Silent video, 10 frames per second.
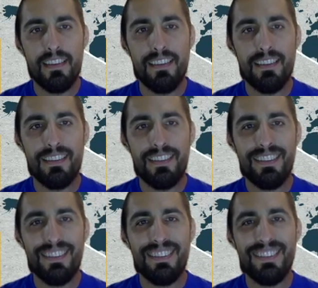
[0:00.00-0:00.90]

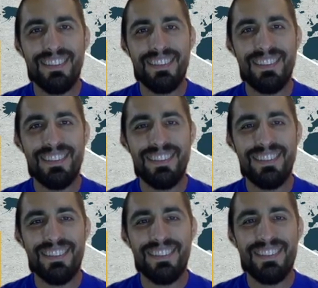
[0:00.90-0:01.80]

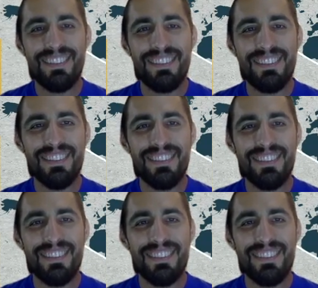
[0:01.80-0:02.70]

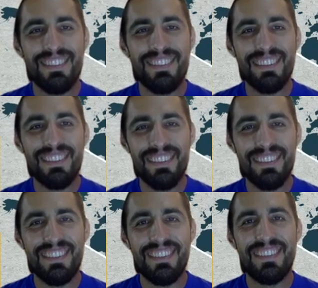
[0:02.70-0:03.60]

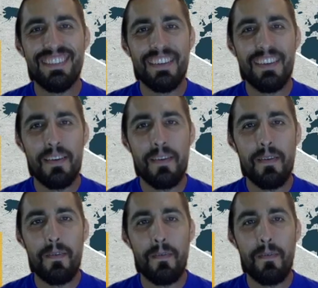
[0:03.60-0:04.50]

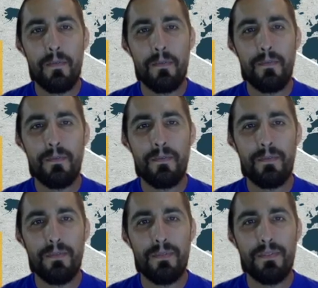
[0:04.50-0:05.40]

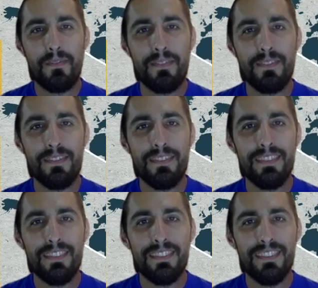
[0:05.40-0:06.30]

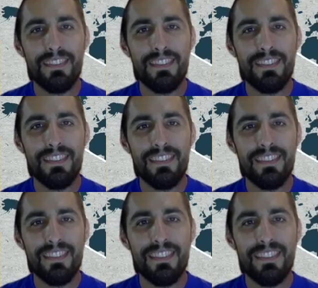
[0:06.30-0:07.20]

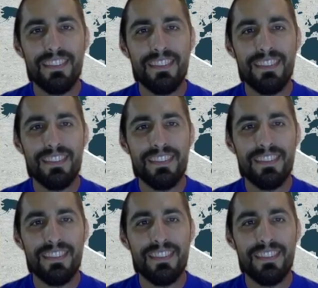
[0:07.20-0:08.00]
(silent)